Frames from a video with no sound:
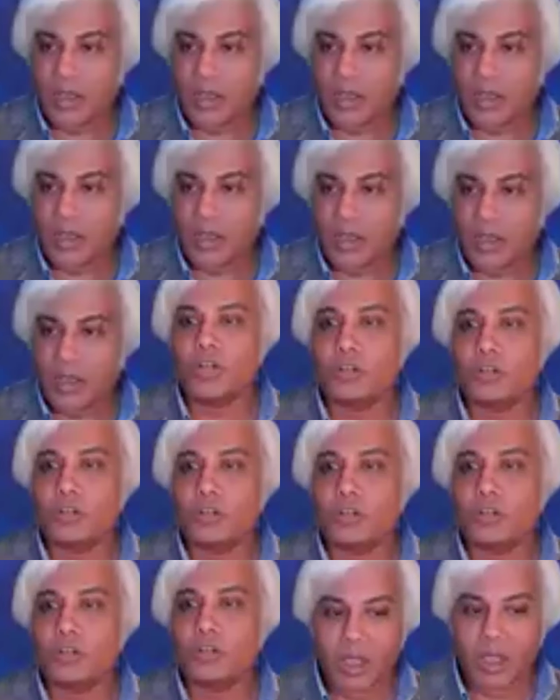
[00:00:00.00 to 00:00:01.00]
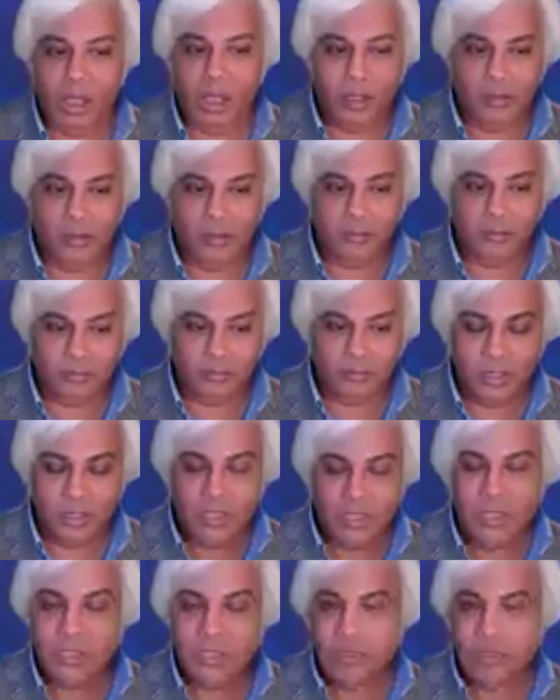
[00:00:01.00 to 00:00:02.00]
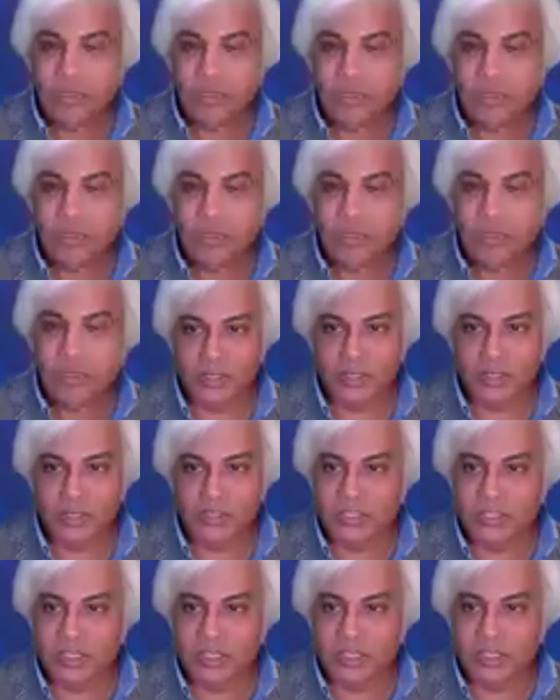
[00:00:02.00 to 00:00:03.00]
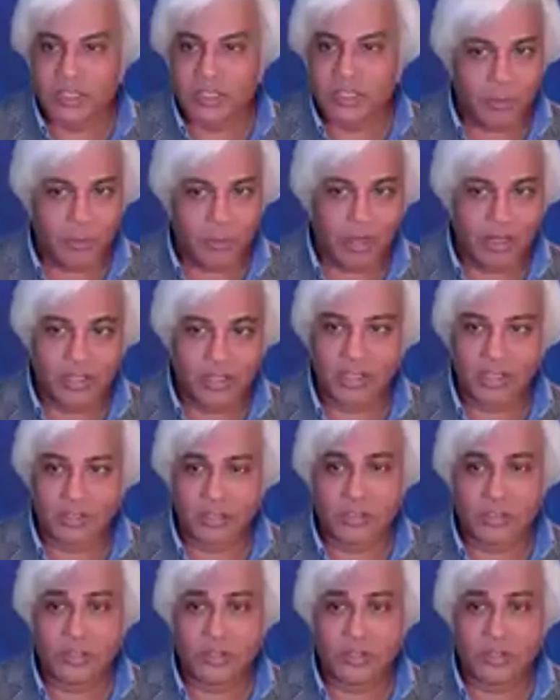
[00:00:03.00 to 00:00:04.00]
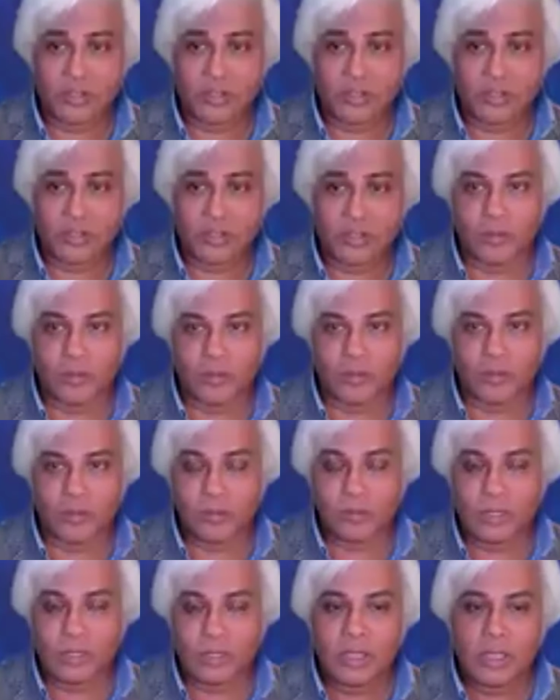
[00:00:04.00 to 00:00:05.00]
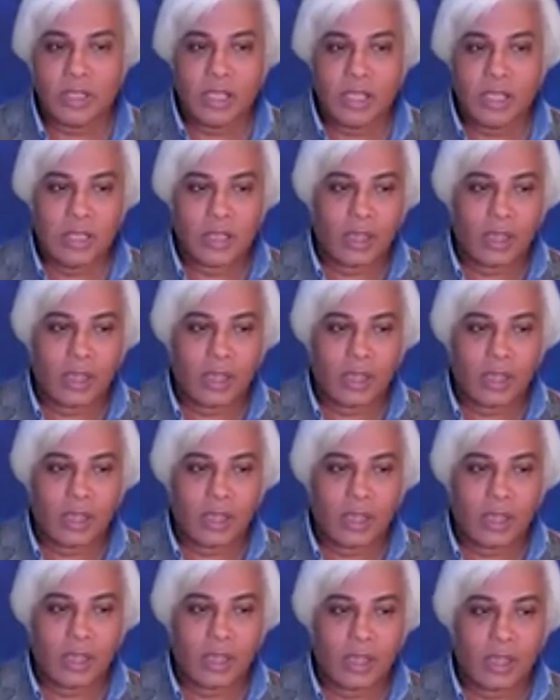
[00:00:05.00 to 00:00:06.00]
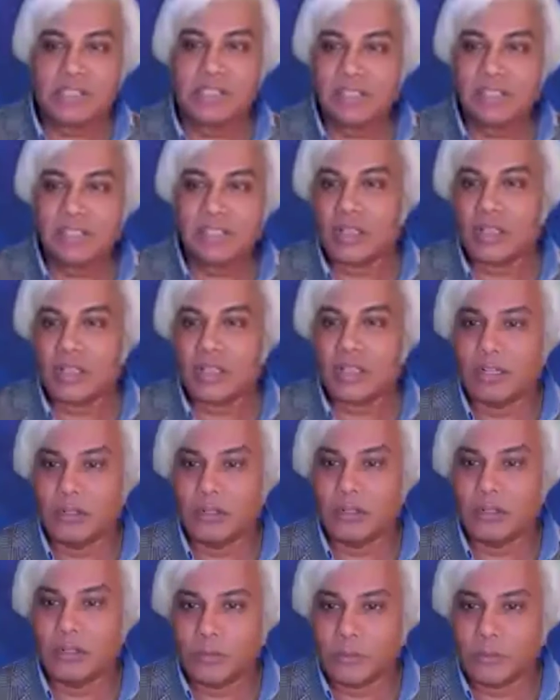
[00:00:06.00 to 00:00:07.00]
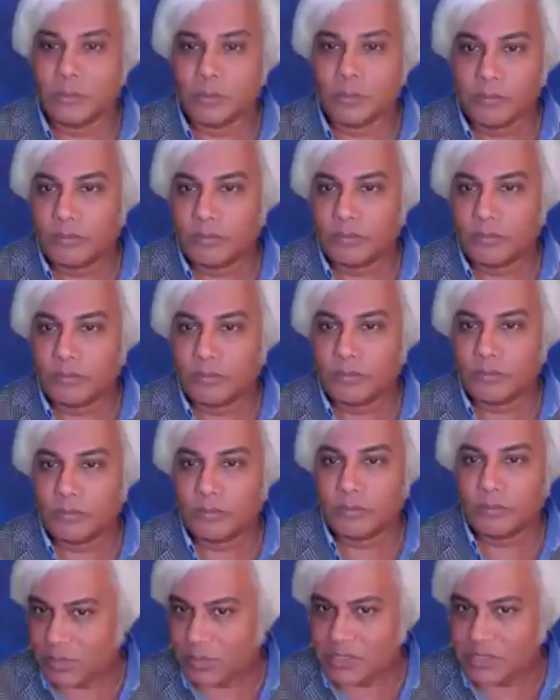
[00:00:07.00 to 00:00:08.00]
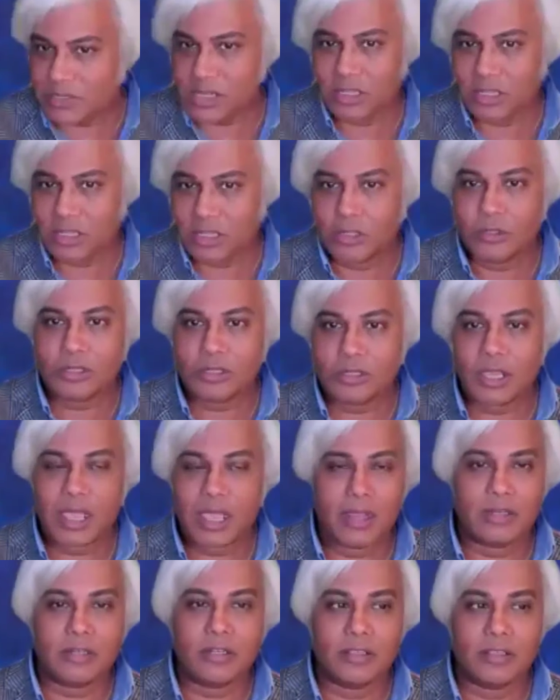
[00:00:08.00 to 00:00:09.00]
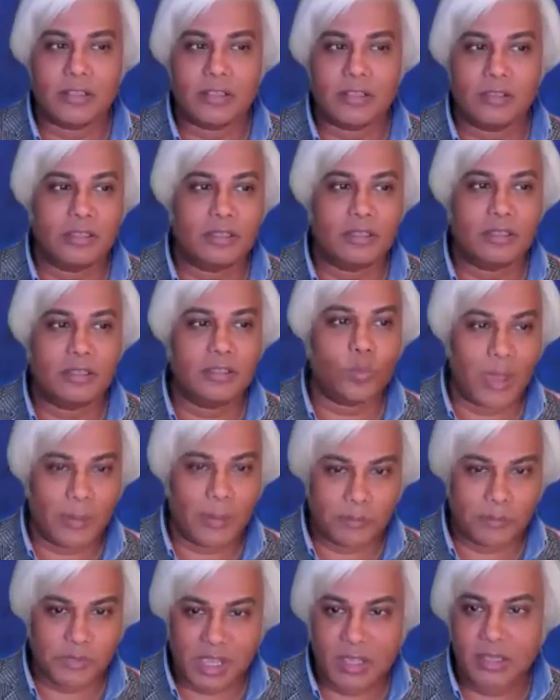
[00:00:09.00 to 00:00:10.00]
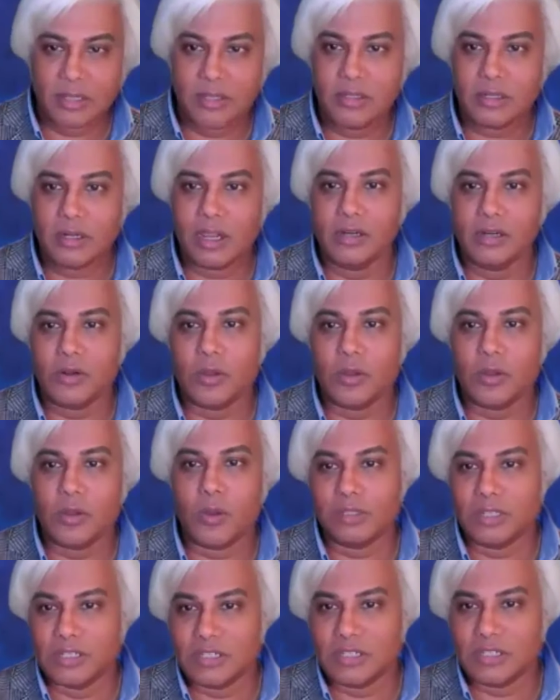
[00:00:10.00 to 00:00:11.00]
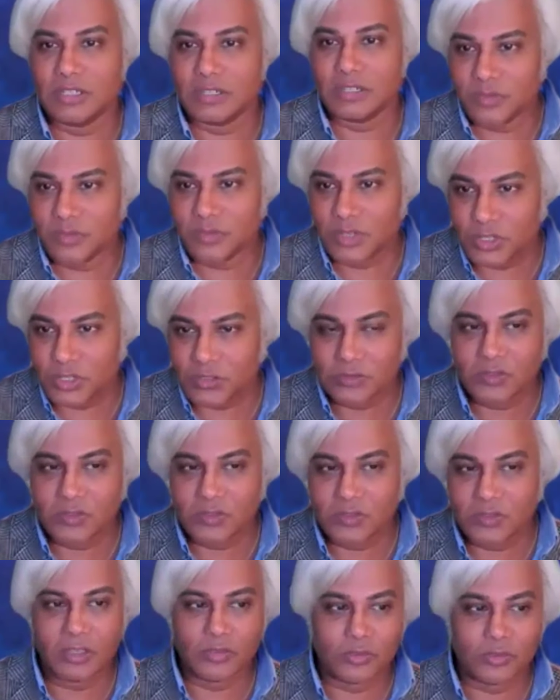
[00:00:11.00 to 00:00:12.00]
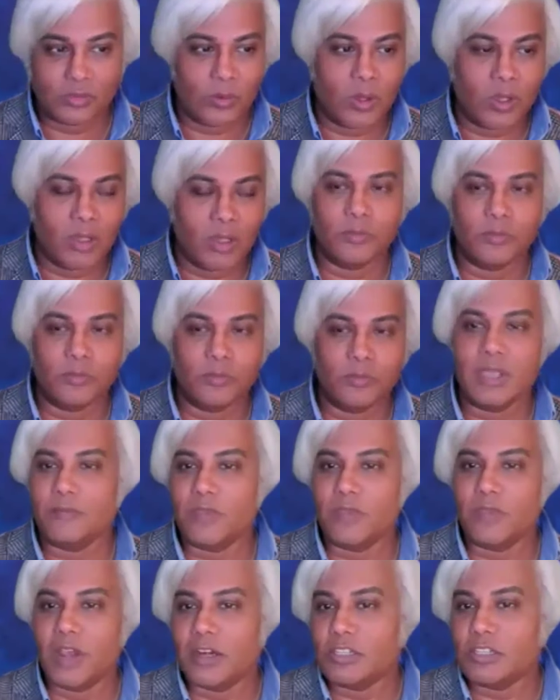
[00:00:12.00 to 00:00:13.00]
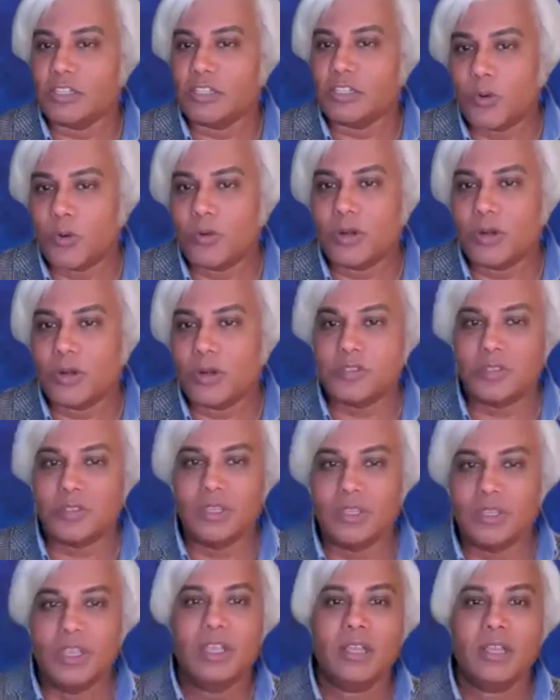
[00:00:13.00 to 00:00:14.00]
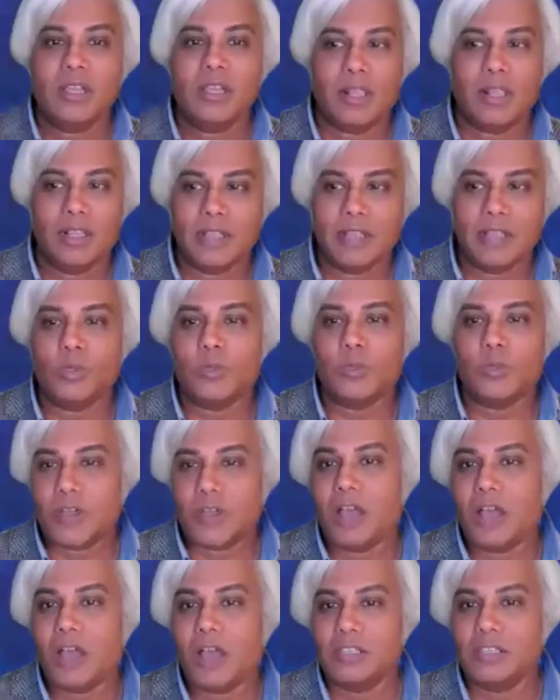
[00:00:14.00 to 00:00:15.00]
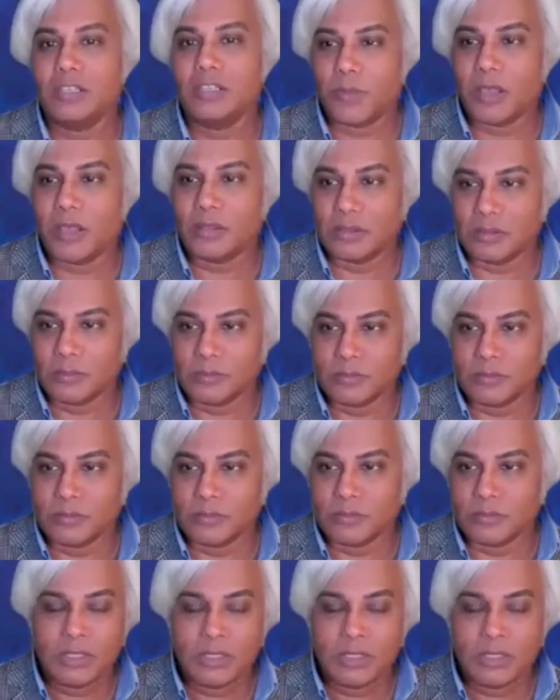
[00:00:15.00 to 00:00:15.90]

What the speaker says: portion of Hindu University of America's curriculum. Please take a look. Please take a look at the website and all the divisions and so on. We have various programs. Kalyan will be talking about them